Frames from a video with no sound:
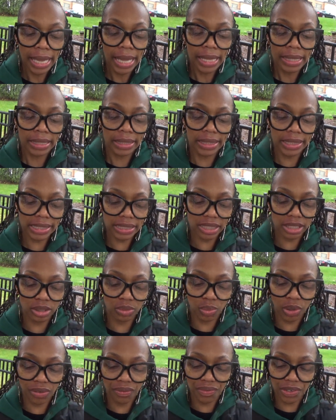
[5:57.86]
This is
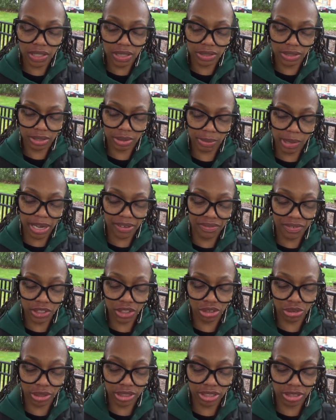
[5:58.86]
what furthers my
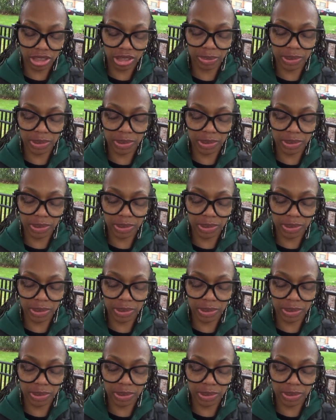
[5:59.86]
frustrations,